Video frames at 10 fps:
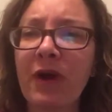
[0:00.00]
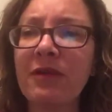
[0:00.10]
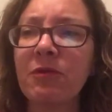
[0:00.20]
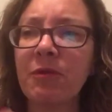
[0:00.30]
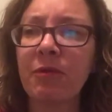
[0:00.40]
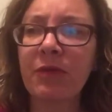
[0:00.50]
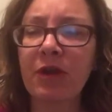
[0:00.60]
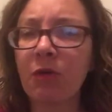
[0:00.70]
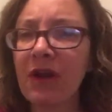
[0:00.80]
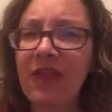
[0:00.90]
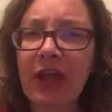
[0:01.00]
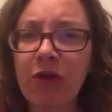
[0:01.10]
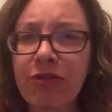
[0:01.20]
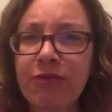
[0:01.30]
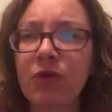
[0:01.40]
What did they
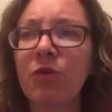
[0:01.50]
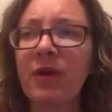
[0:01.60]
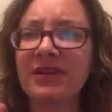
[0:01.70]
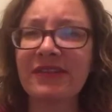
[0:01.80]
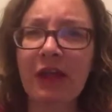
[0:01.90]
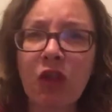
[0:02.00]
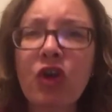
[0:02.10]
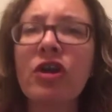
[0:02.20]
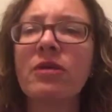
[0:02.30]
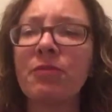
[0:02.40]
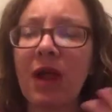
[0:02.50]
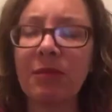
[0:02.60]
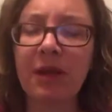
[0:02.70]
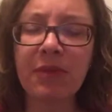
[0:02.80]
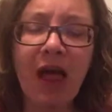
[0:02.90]
go through? What did they learn? Blah,
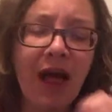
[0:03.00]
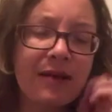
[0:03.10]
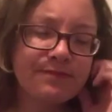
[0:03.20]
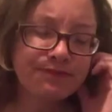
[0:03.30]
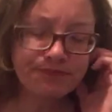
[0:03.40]
blah, blah.